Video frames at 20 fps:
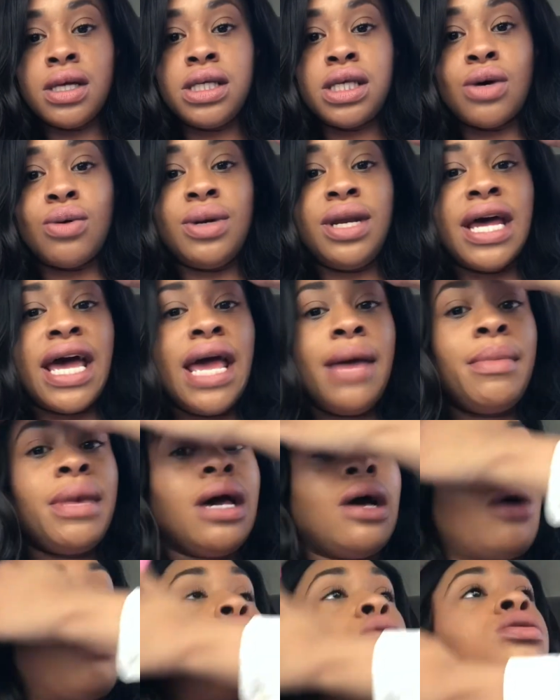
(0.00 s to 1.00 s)
So
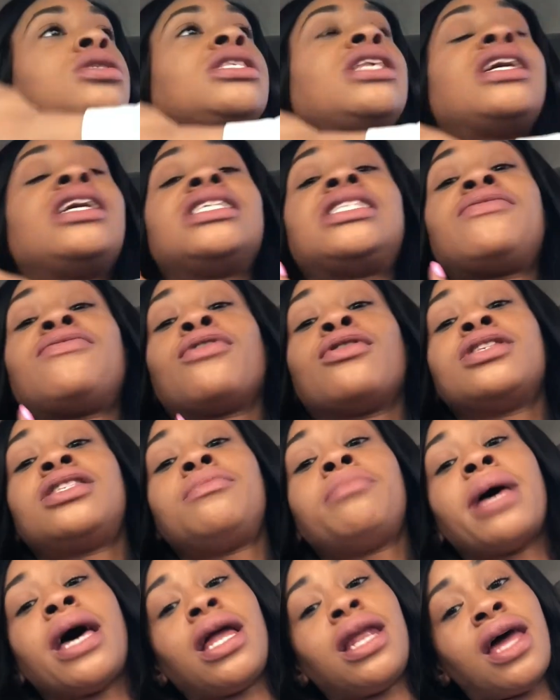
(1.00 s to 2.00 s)
Damon goes to his
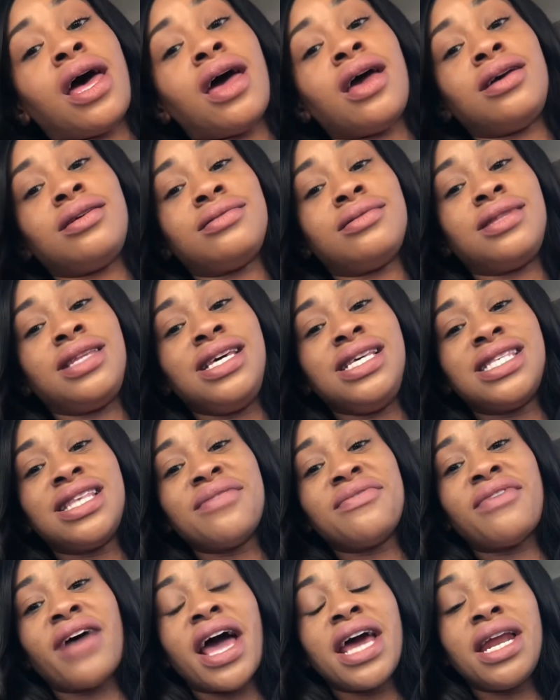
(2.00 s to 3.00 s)
first ballet. He's
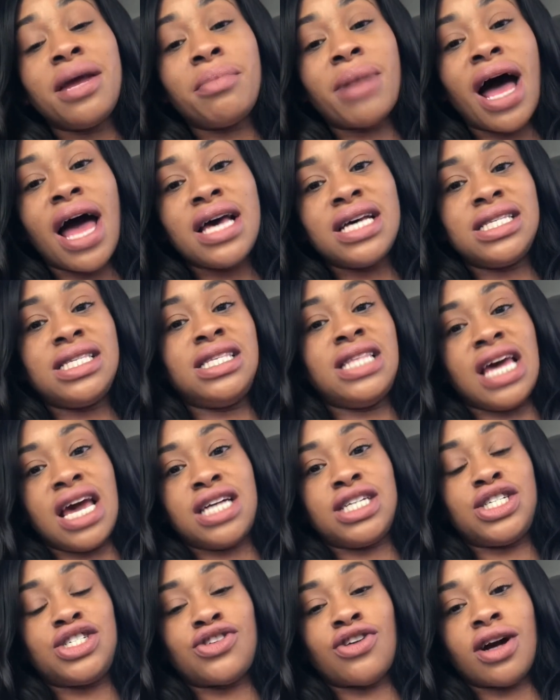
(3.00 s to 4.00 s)
invited by his
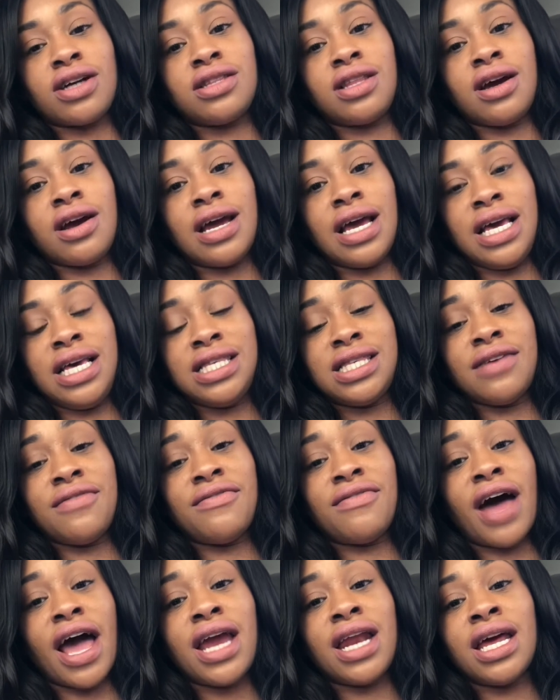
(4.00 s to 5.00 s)
dance instructor, and he's
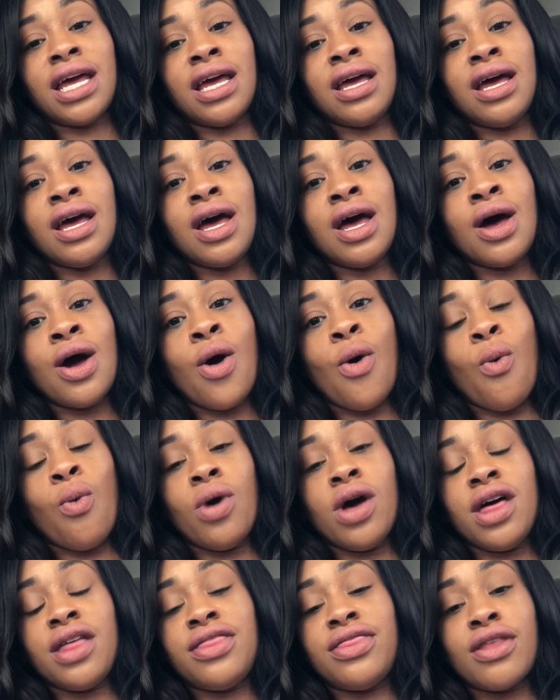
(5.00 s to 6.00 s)
invited
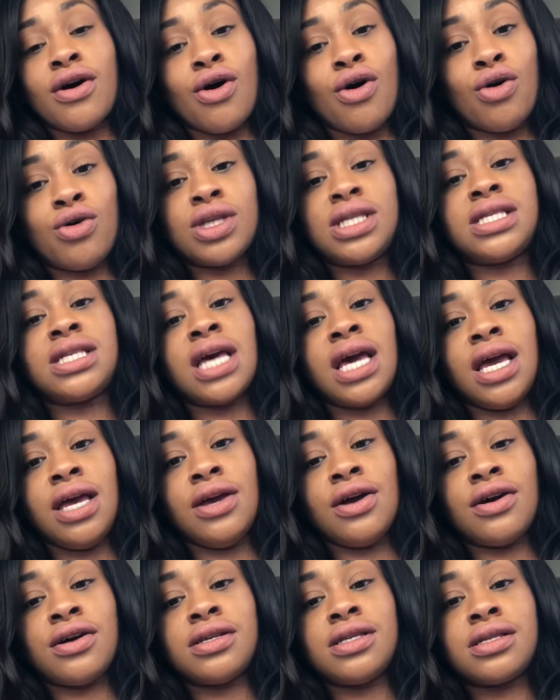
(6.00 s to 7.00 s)
with all
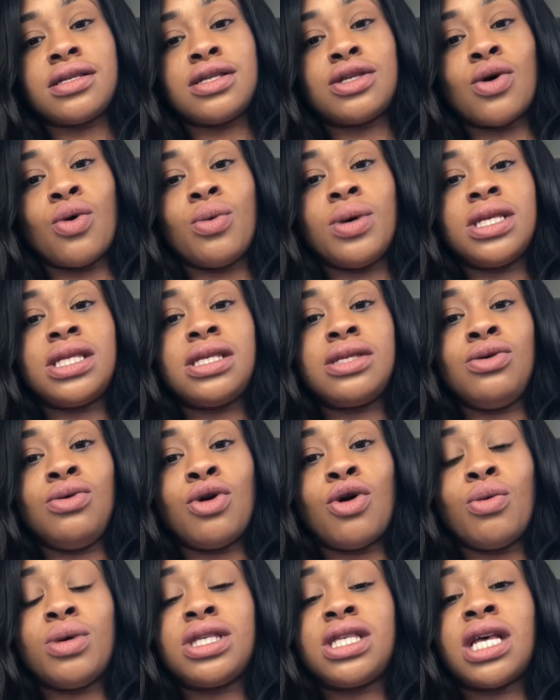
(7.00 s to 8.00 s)
seniors. So it's
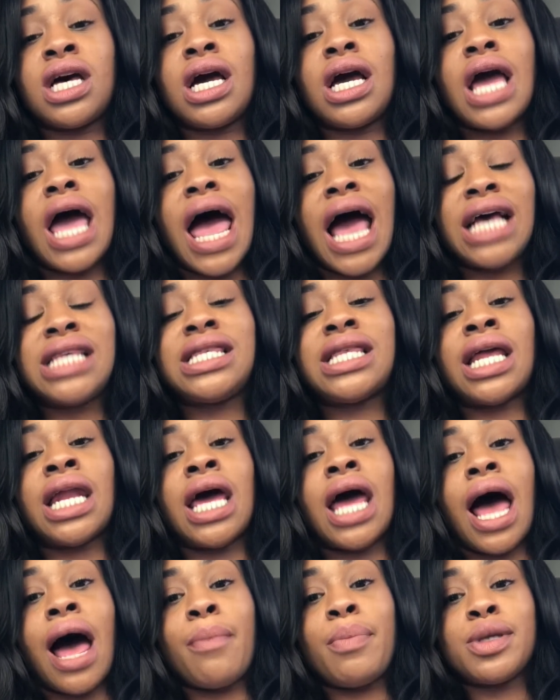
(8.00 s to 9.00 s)
an
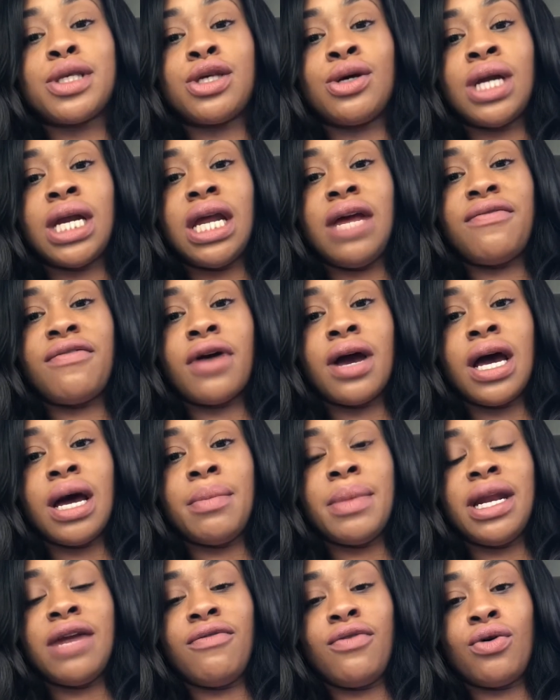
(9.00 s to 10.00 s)
excellent opportunity for
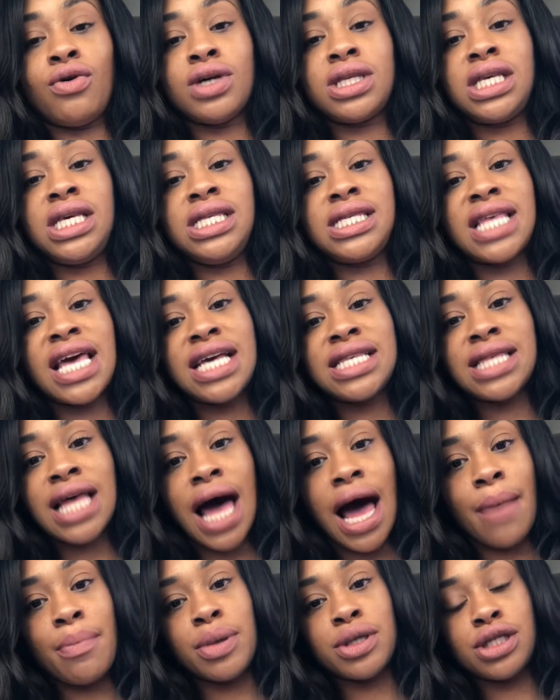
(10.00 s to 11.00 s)
him. And of course, he takes
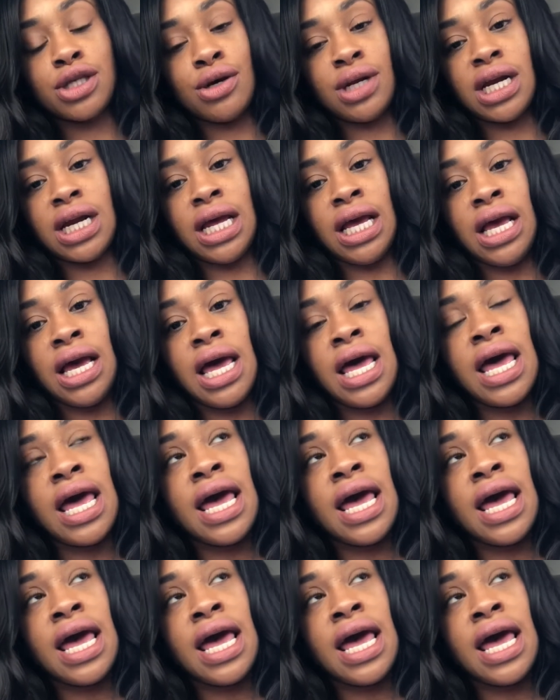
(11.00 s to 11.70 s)
the opportunity.